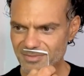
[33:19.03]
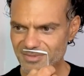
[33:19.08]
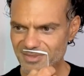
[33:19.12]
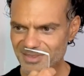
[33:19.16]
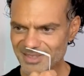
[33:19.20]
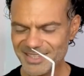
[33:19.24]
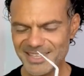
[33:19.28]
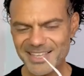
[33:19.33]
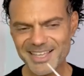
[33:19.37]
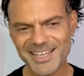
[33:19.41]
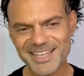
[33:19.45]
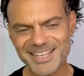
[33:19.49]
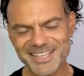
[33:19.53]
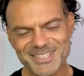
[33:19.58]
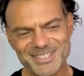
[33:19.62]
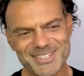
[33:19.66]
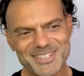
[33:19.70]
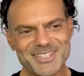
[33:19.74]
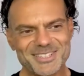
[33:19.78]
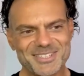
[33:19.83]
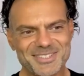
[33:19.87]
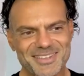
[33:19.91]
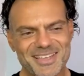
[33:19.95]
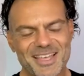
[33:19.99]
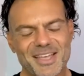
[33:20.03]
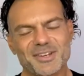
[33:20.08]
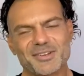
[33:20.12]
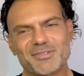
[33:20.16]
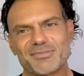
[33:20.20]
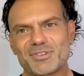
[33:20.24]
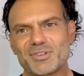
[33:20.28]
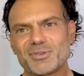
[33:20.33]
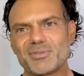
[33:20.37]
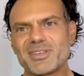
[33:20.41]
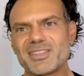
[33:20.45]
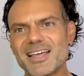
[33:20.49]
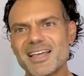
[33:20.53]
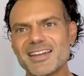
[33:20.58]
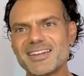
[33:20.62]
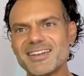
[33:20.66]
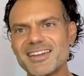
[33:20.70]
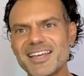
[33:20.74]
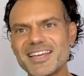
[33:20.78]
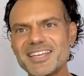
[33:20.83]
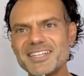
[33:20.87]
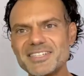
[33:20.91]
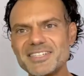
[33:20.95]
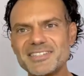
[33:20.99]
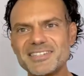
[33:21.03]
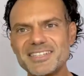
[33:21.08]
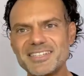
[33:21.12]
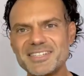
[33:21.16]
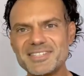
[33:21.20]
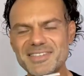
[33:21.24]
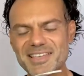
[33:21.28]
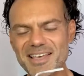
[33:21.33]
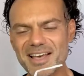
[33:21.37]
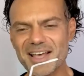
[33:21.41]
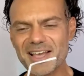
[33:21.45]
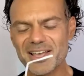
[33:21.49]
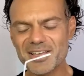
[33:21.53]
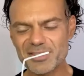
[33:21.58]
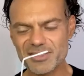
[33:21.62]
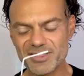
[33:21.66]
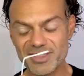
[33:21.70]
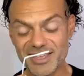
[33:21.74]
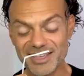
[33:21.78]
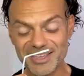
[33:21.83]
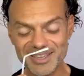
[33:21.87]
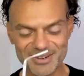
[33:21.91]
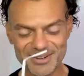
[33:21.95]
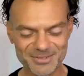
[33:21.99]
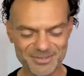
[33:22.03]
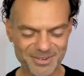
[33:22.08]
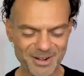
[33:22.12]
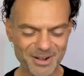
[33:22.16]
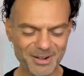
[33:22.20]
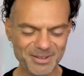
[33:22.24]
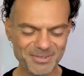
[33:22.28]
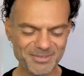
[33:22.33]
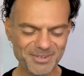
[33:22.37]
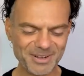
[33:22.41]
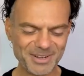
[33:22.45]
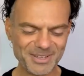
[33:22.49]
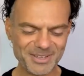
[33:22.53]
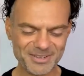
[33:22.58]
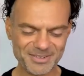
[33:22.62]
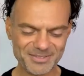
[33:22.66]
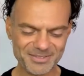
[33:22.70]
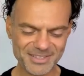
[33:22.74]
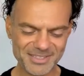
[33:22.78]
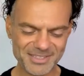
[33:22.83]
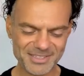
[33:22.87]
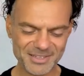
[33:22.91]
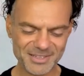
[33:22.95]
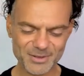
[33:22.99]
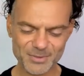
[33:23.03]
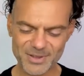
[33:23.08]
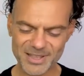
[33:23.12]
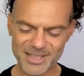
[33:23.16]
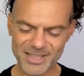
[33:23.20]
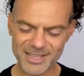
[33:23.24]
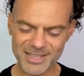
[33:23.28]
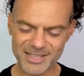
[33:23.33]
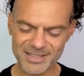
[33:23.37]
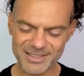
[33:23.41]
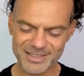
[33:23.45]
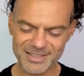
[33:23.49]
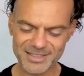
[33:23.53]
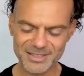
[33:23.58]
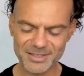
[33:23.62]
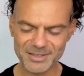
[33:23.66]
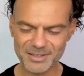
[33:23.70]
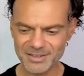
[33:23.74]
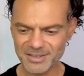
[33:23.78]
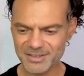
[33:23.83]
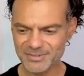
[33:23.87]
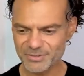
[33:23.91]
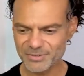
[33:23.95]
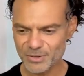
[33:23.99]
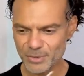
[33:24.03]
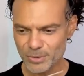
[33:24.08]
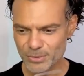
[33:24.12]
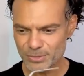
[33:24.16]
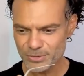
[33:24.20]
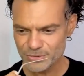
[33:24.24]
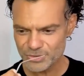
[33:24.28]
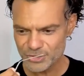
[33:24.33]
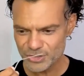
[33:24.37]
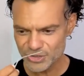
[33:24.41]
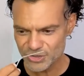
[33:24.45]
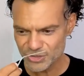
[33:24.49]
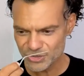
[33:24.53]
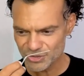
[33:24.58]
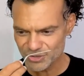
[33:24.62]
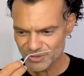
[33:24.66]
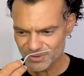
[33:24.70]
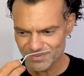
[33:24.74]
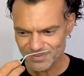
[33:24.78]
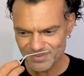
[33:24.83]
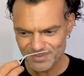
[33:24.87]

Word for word: yeah, it's it's kind of doing that 90s guy thing in a very, very convincing way. And the Rive Gauche,